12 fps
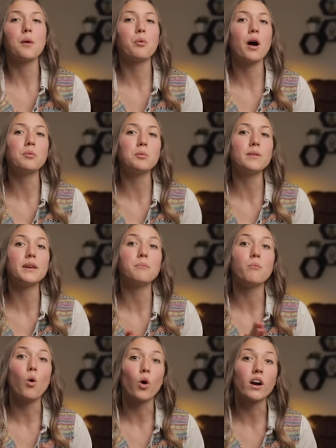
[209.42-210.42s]
and probably
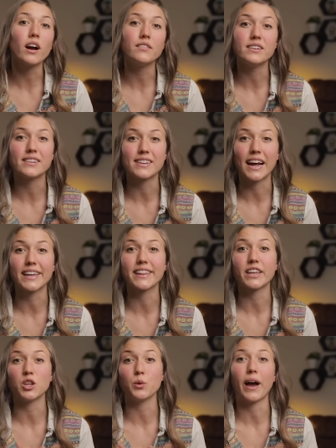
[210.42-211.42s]
more of a sign
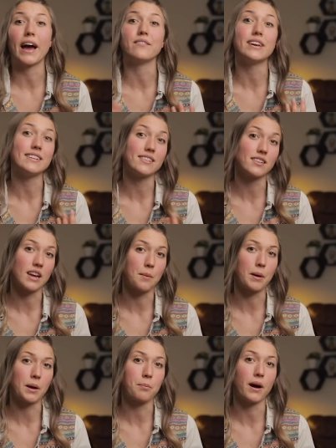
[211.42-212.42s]
that you have a
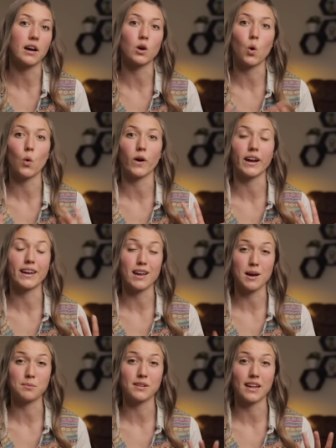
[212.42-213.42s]
stomach bug or an
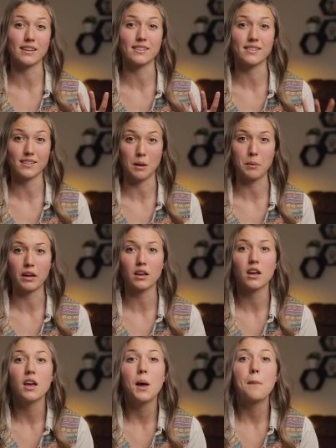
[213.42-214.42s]
upset
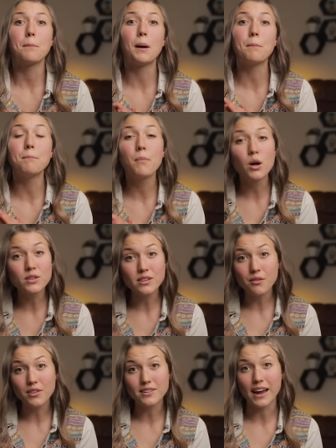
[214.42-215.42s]
stomach. But most
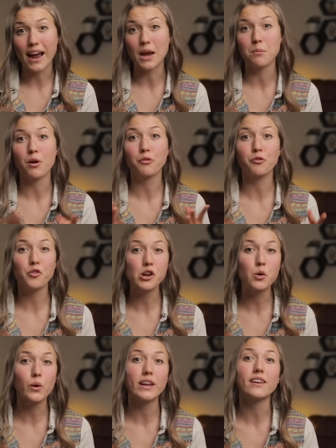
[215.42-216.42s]
of the time,
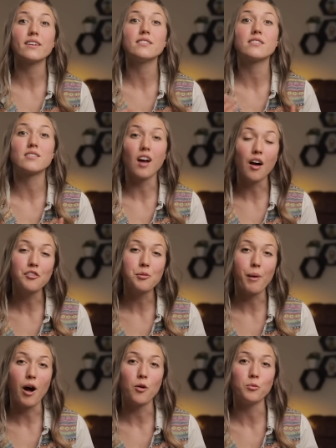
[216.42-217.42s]
frequent soft
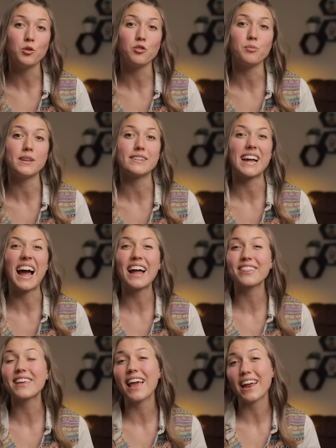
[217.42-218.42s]
bowel movements
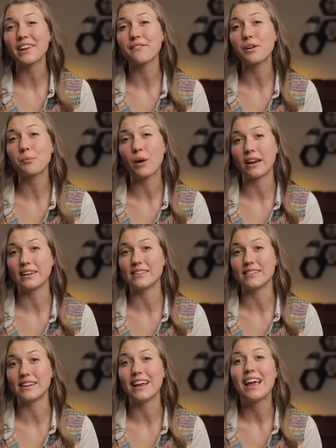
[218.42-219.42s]
at the end of your
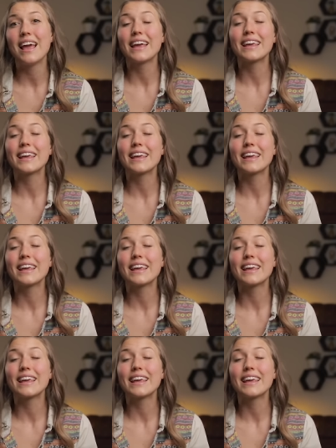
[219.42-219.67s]
pregnancy